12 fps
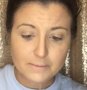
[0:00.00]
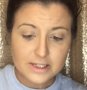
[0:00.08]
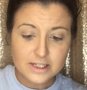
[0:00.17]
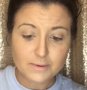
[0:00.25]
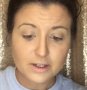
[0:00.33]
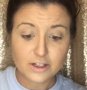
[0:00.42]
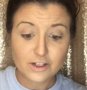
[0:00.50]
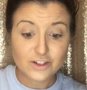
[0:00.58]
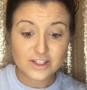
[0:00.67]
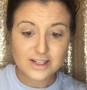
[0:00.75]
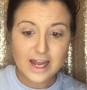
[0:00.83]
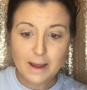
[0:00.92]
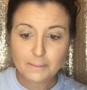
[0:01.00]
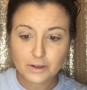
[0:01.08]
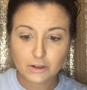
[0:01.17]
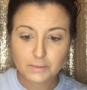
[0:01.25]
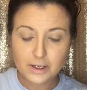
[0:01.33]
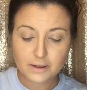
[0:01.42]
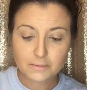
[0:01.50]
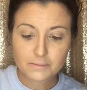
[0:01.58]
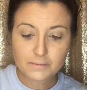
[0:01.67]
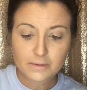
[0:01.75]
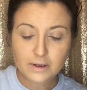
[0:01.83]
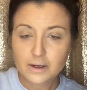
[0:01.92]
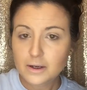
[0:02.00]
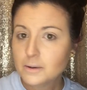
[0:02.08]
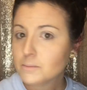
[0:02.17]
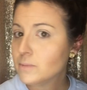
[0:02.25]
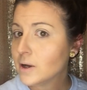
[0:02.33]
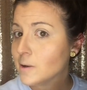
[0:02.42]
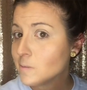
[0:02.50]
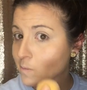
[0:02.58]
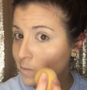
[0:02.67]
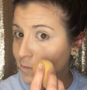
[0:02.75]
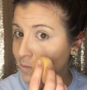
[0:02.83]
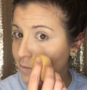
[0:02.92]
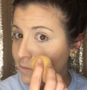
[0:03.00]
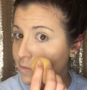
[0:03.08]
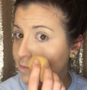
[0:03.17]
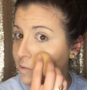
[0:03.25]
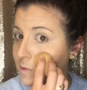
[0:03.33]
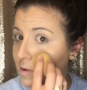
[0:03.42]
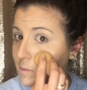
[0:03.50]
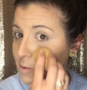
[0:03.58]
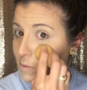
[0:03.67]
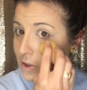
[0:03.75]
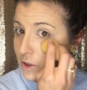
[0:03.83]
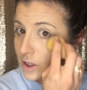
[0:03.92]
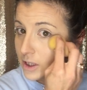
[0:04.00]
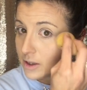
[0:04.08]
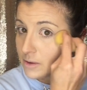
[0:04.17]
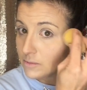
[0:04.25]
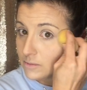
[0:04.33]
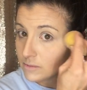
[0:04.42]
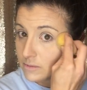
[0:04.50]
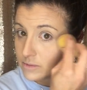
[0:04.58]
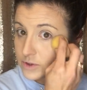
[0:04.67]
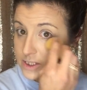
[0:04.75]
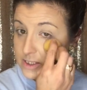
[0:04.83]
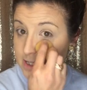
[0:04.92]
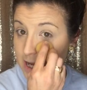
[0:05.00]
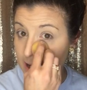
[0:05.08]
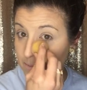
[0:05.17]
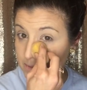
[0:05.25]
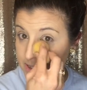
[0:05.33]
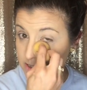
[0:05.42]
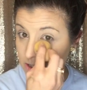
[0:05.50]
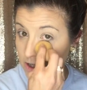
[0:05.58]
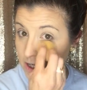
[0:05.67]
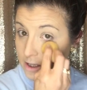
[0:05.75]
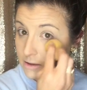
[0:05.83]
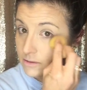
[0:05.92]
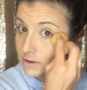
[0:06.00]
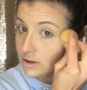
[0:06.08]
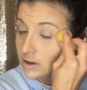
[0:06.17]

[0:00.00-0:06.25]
but typically you just tap a little bit. But I mean, we're going to just tap this on.